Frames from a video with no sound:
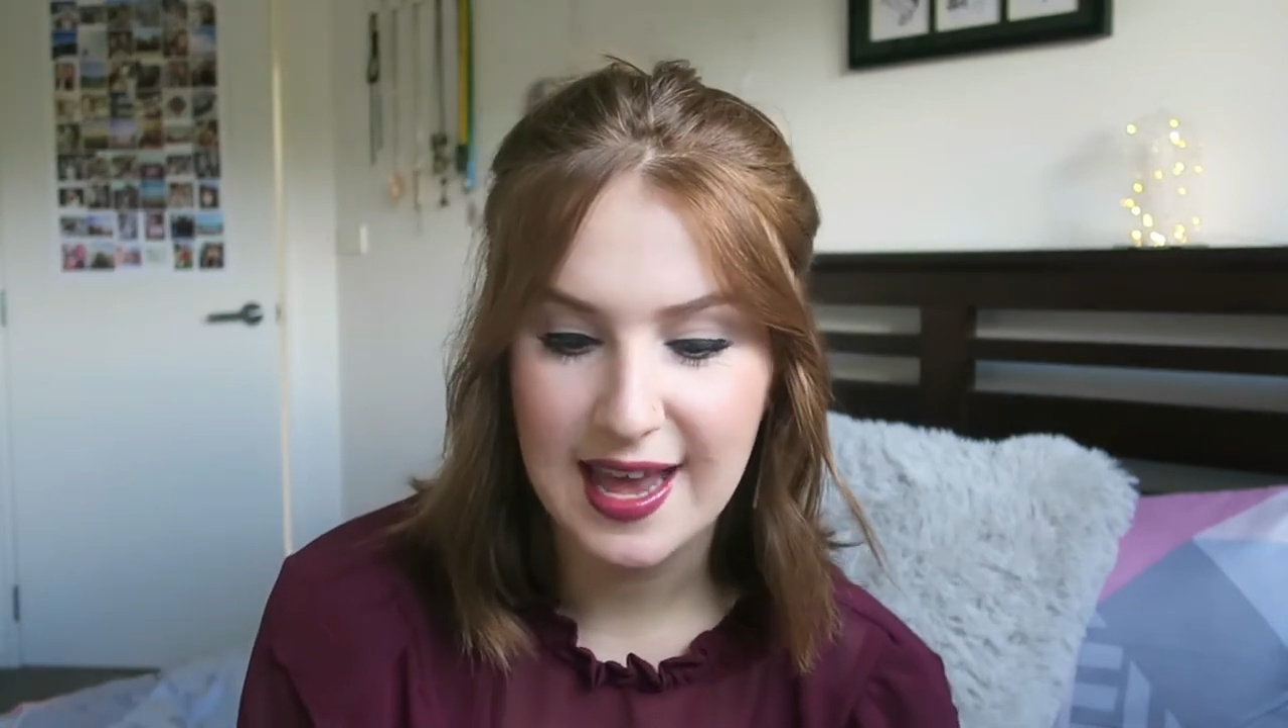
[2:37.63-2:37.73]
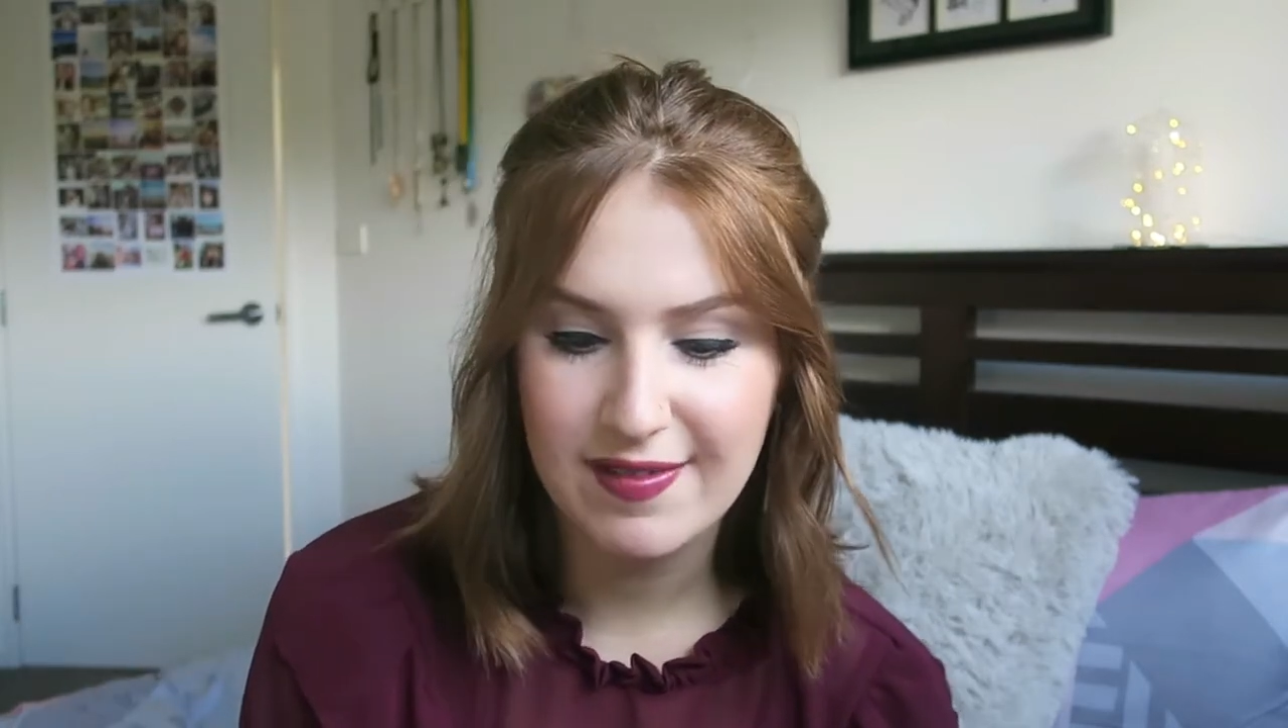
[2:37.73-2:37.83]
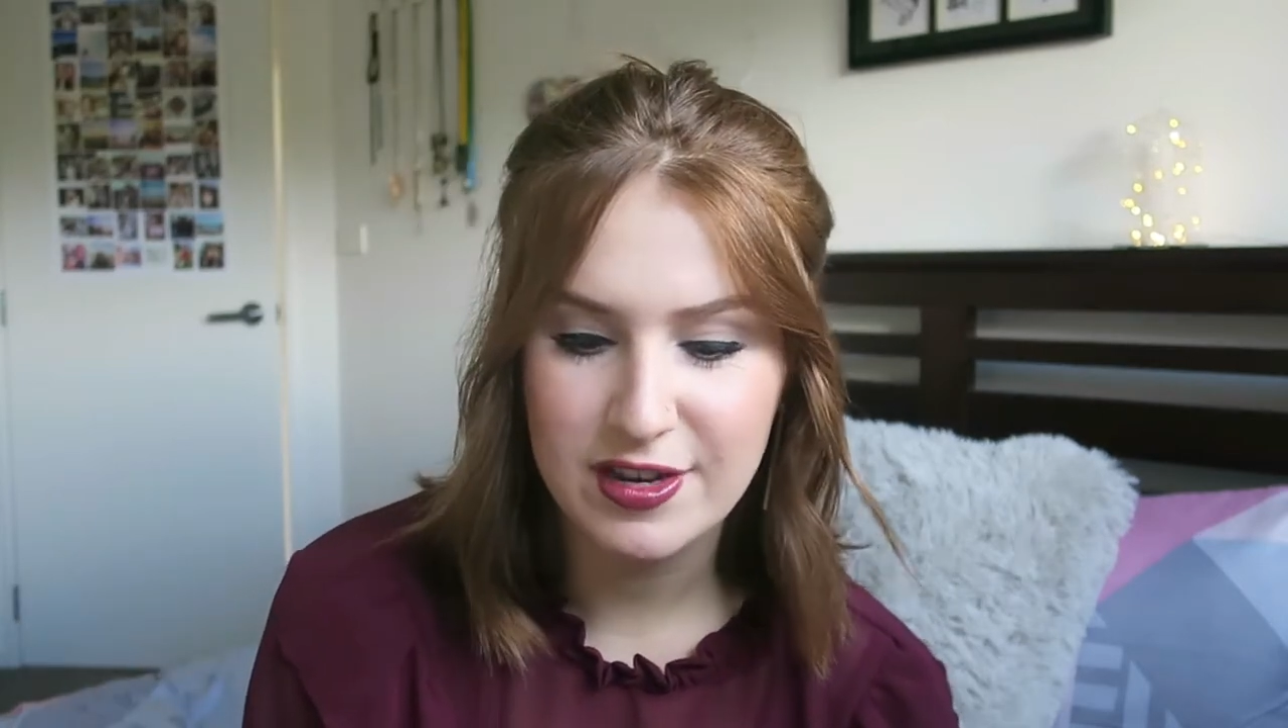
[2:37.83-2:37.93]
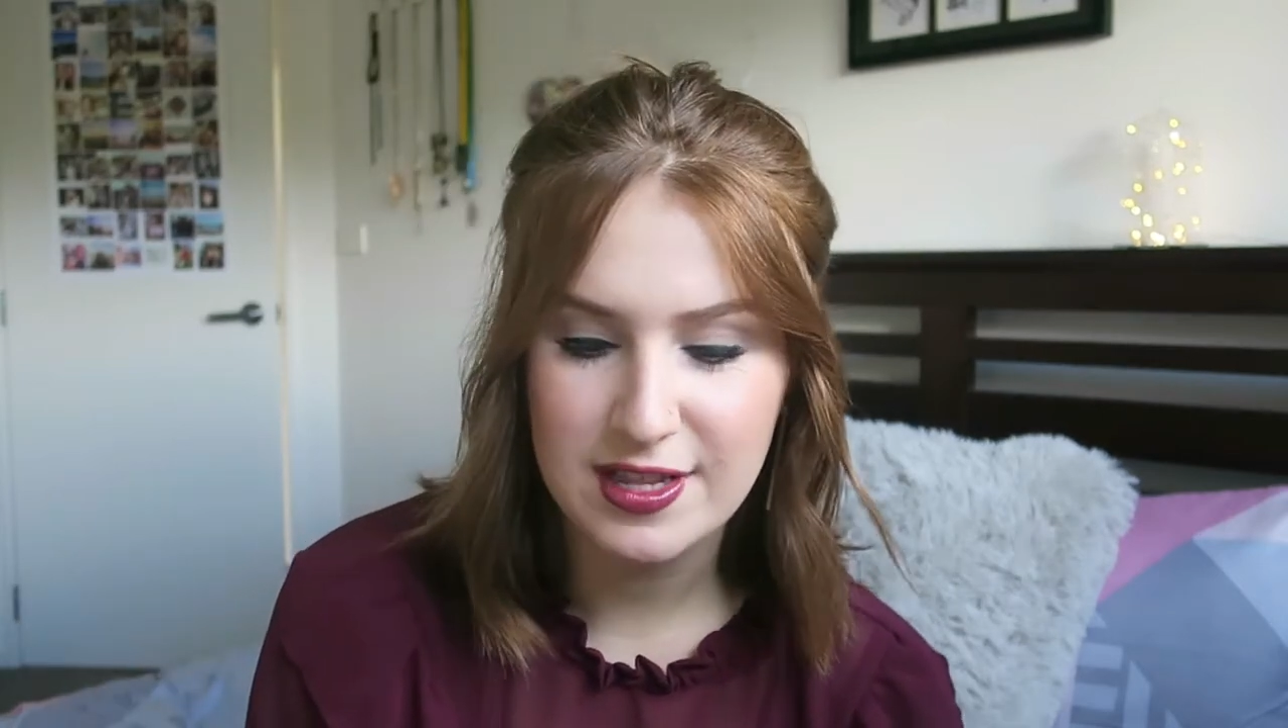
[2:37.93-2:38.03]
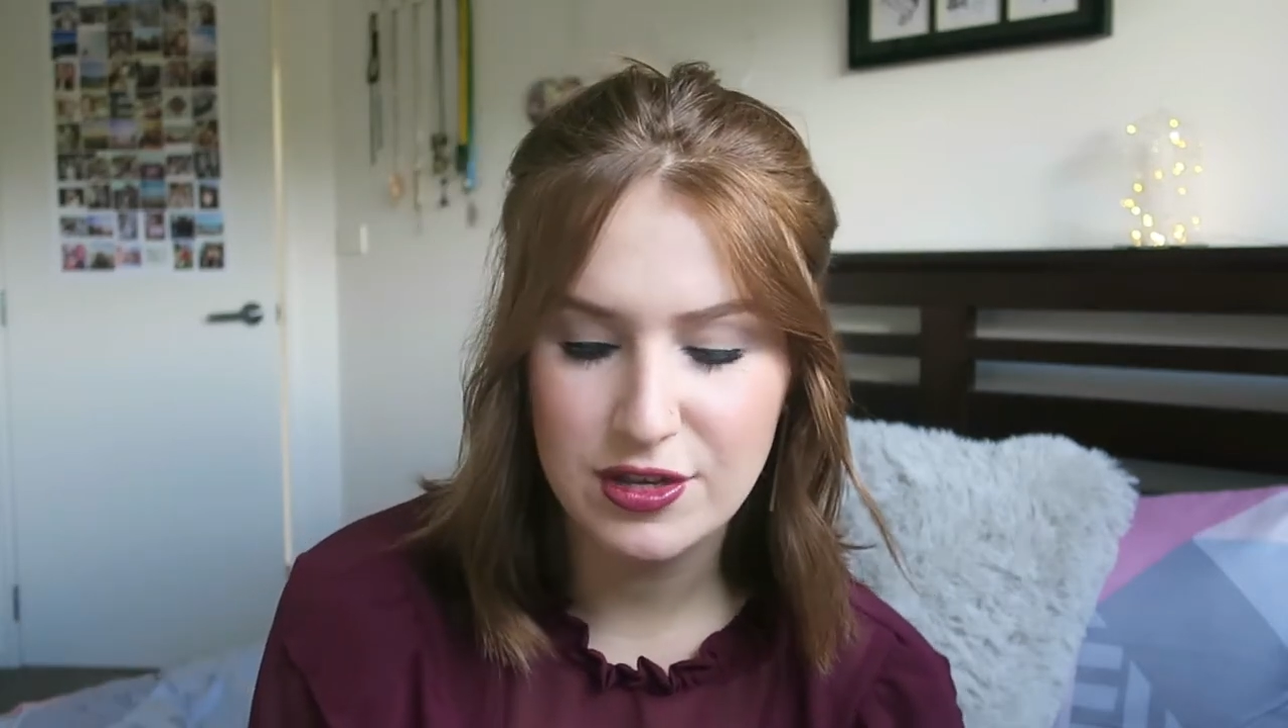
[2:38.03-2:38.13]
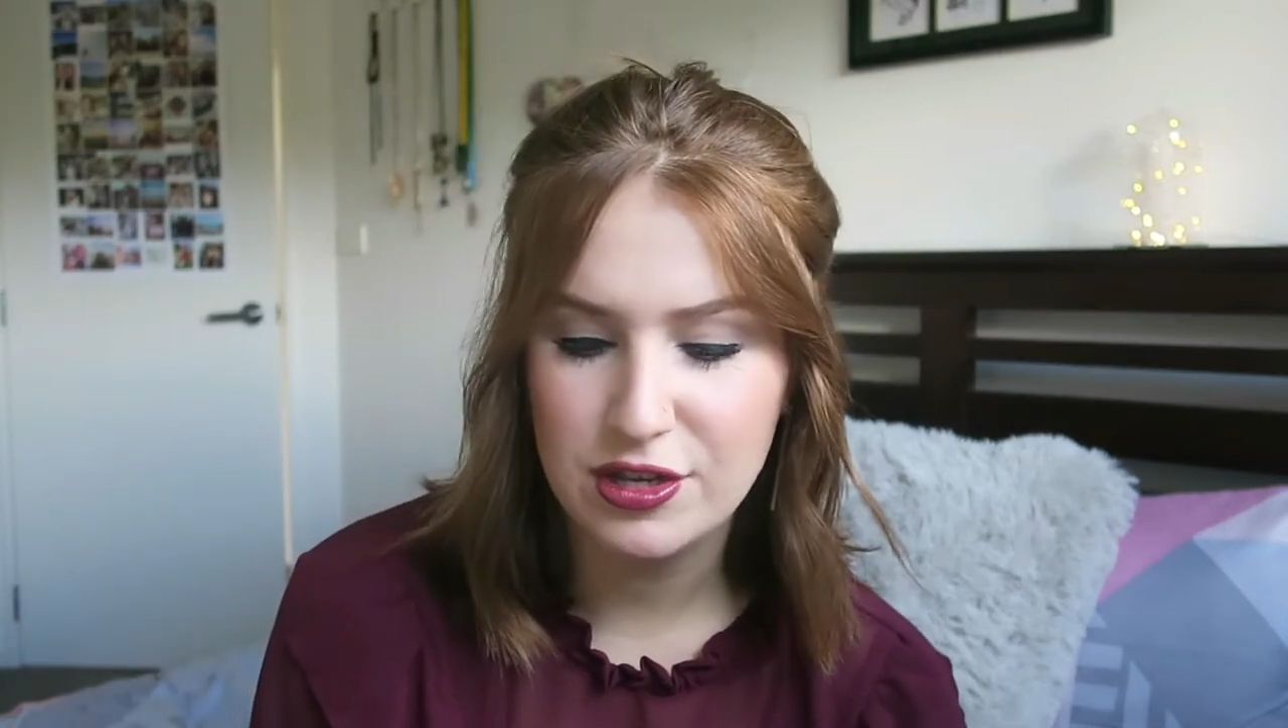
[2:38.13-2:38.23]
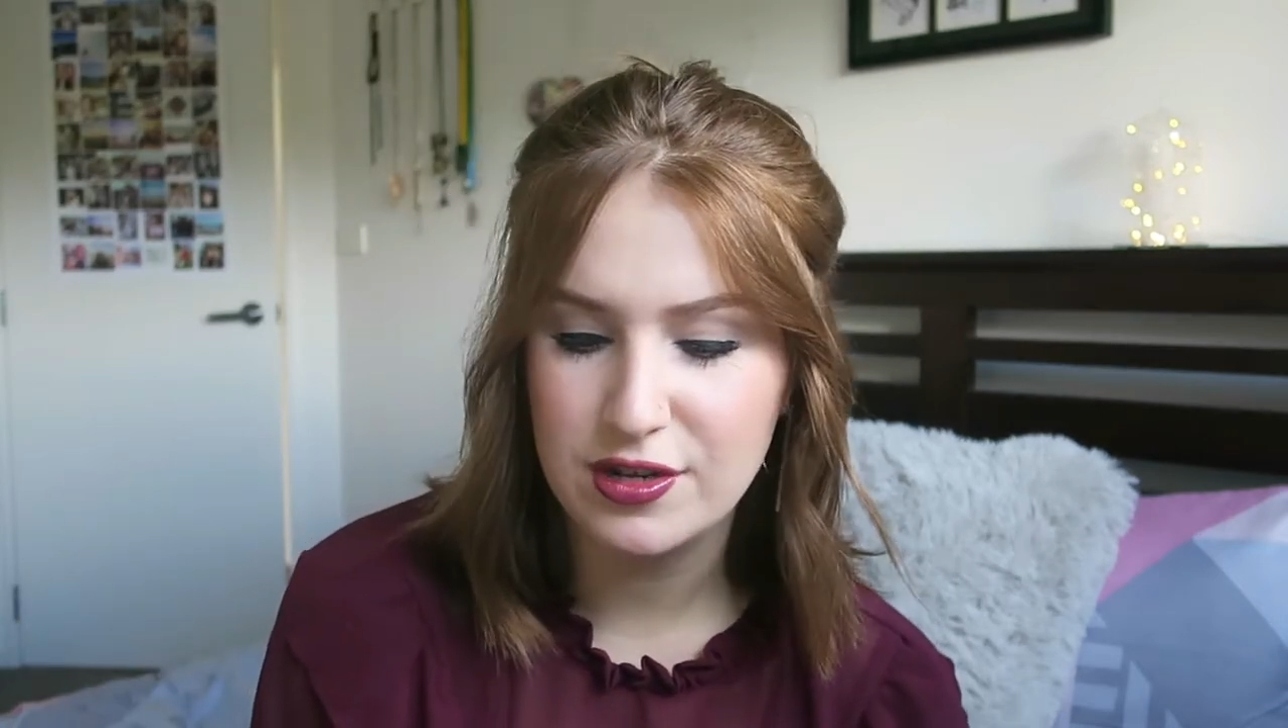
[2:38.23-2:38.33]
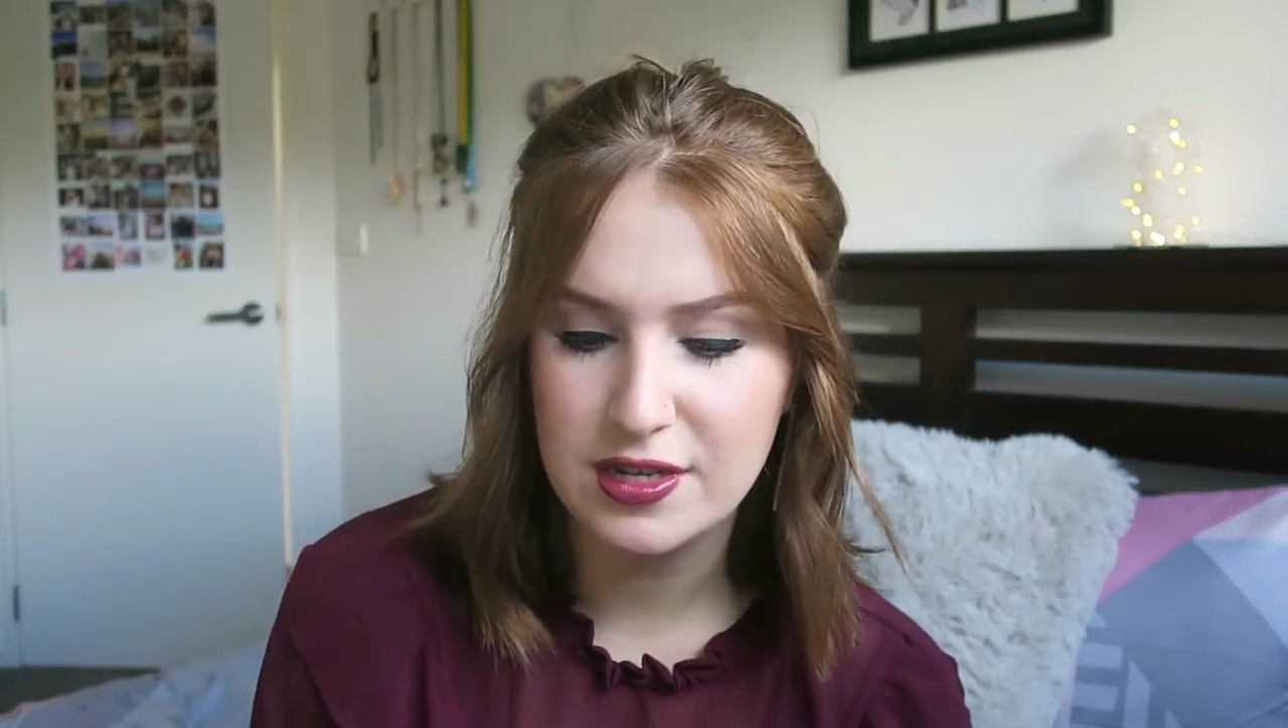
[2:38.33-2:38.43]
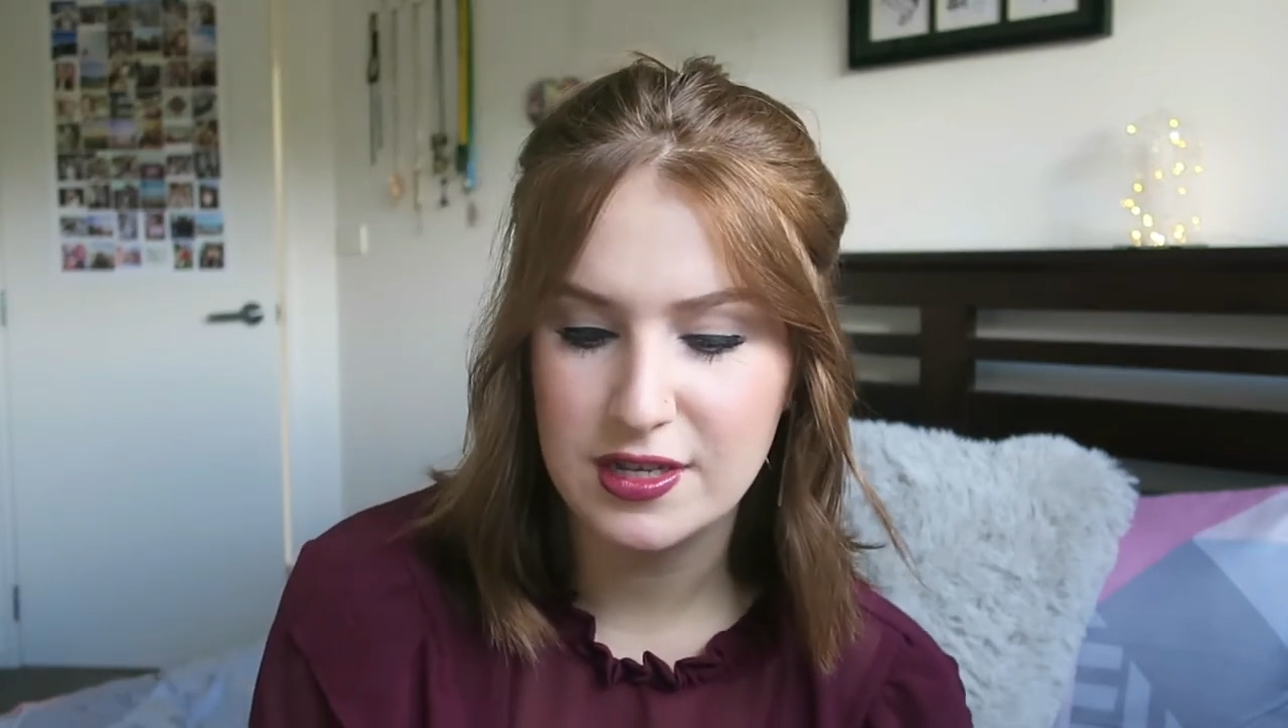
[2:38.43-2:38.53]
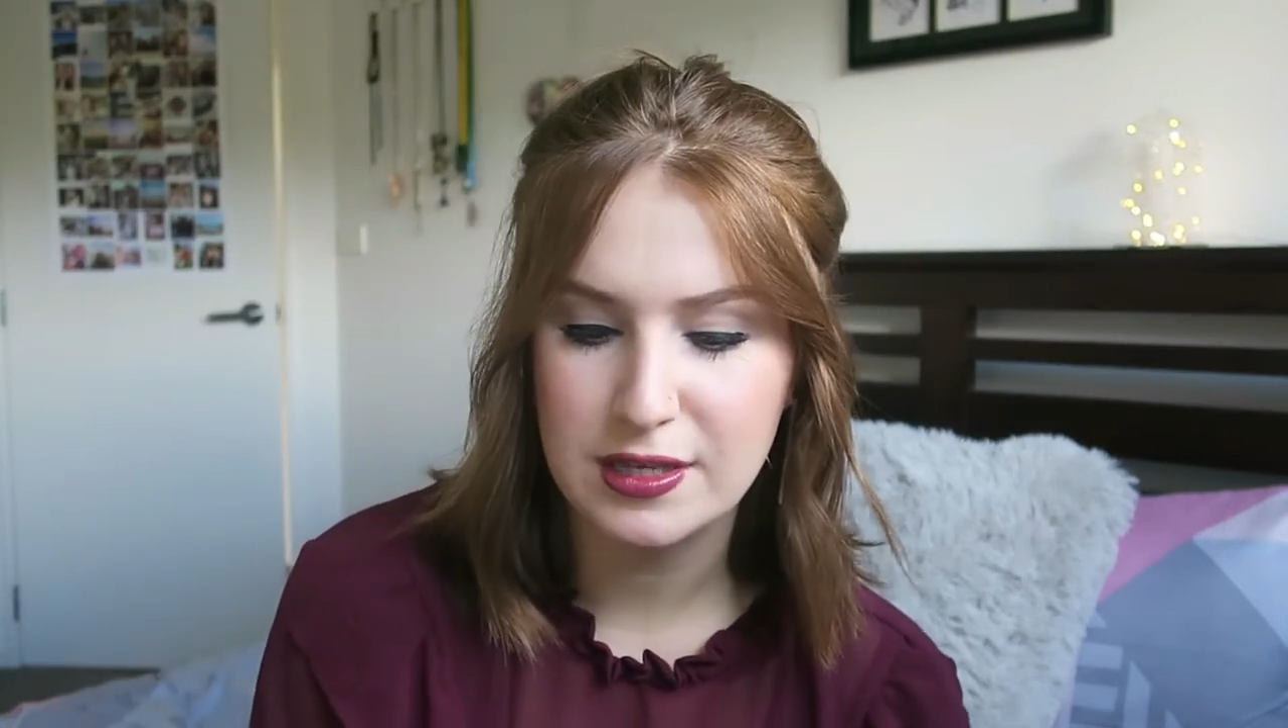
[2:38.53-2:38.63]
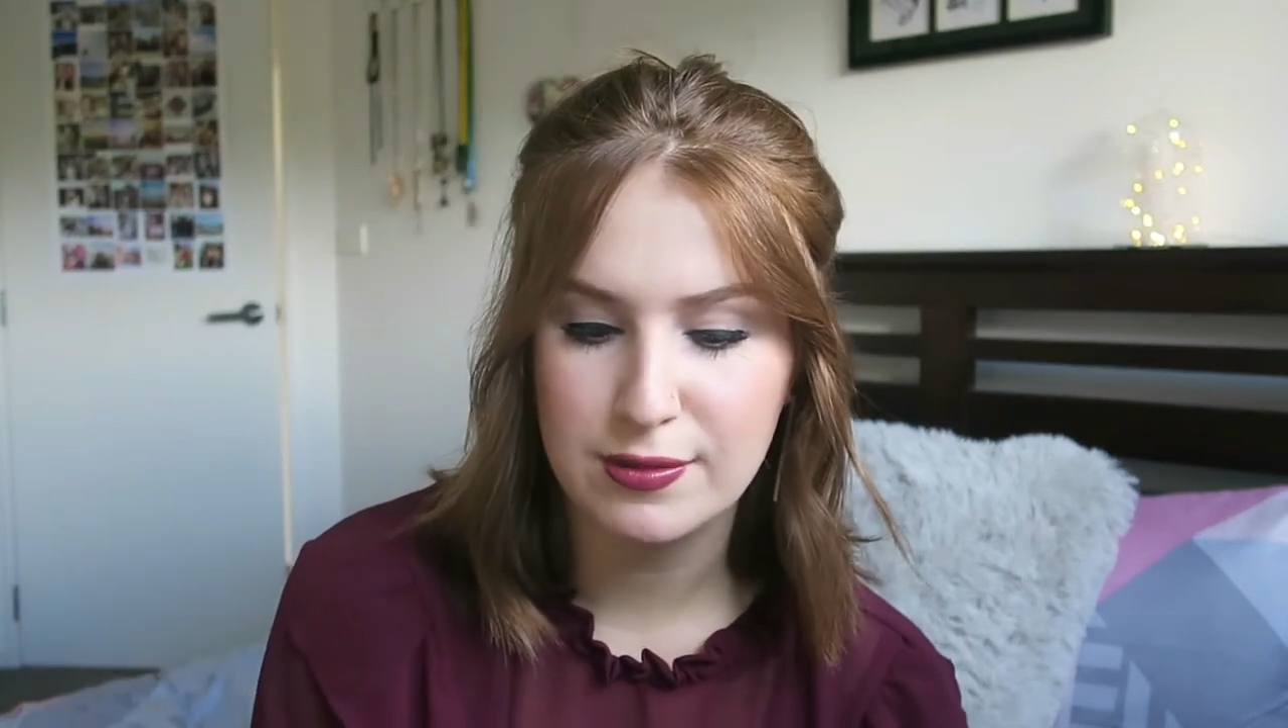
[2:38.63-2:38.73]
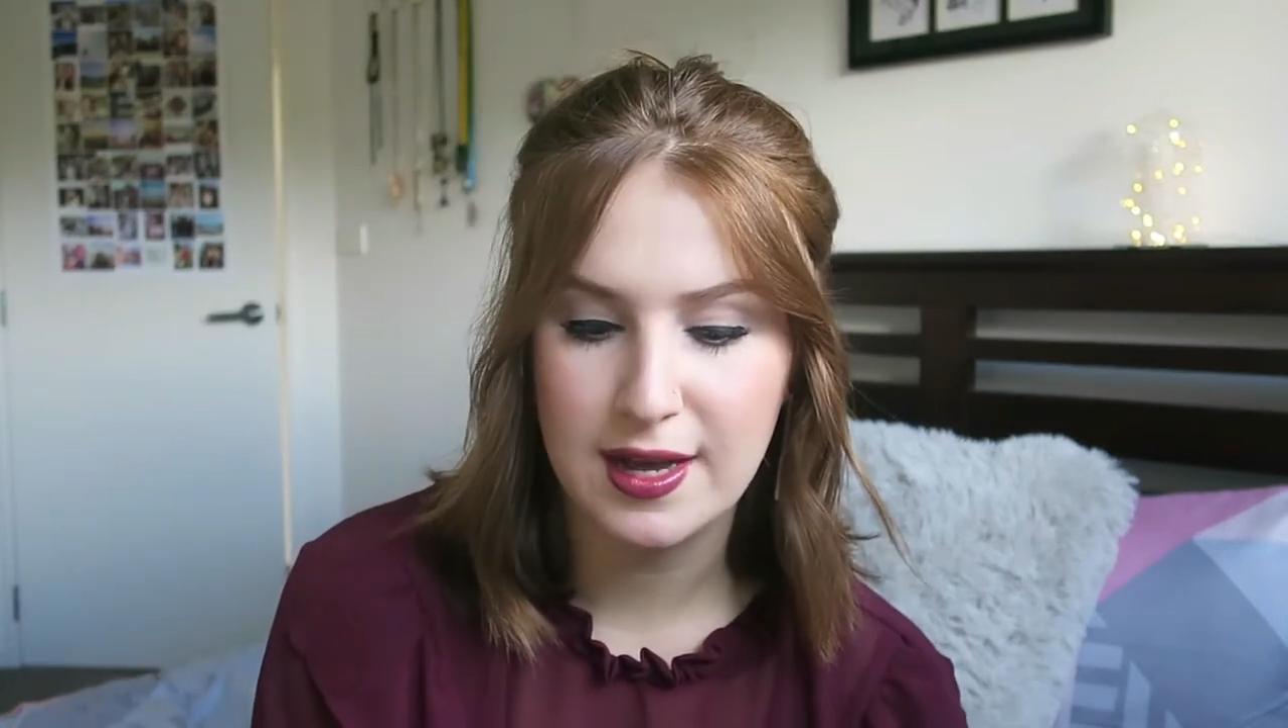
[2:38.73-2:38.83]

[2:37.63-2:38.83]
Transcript: I haven't used this